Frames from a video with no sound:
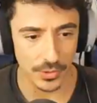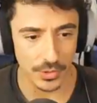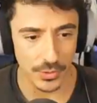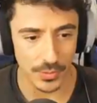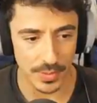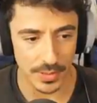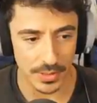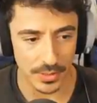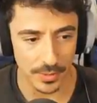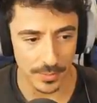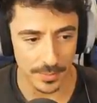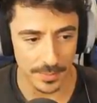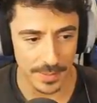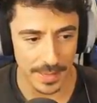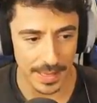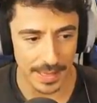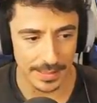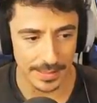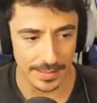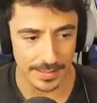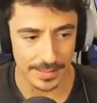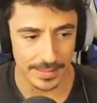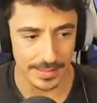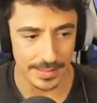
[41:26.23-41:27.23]
so it's not
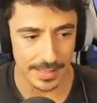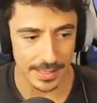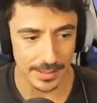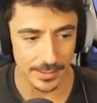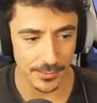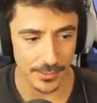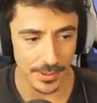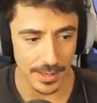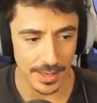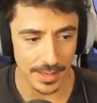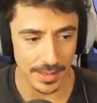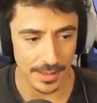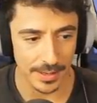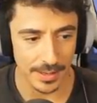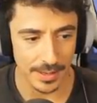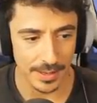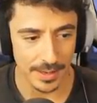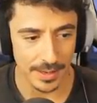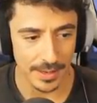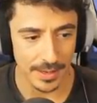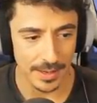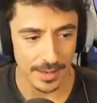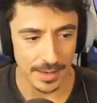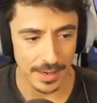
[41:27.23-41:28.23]
balanced that way
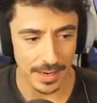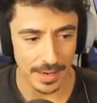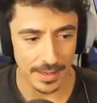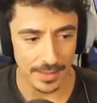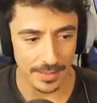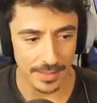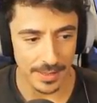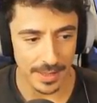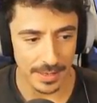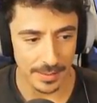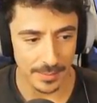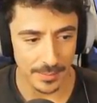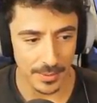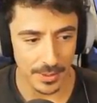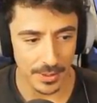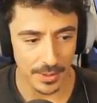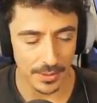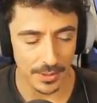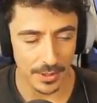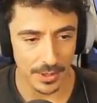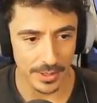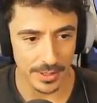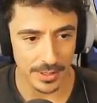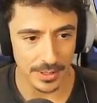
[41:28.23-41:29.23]
and then put a
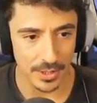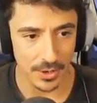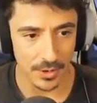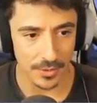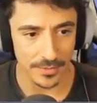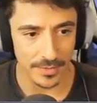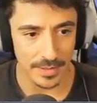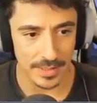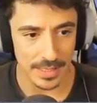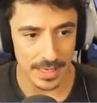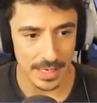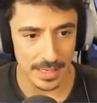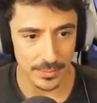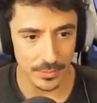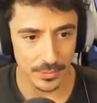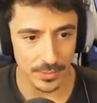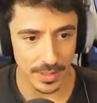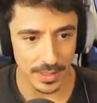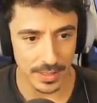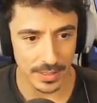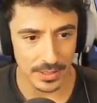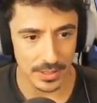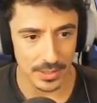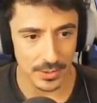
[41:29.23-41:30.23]
nice coffee table
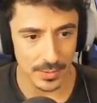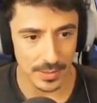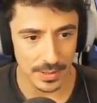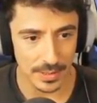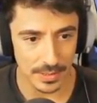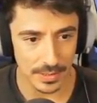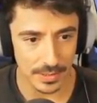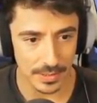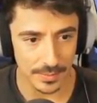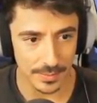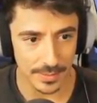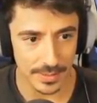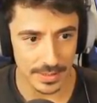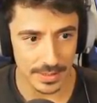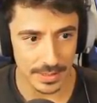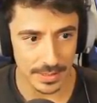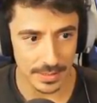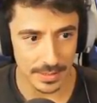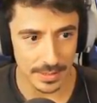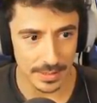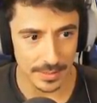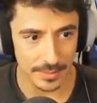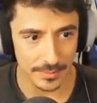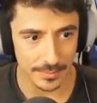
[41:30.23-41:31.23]
next to it. Let me see
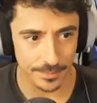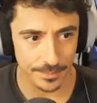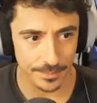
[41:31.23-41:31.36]
that.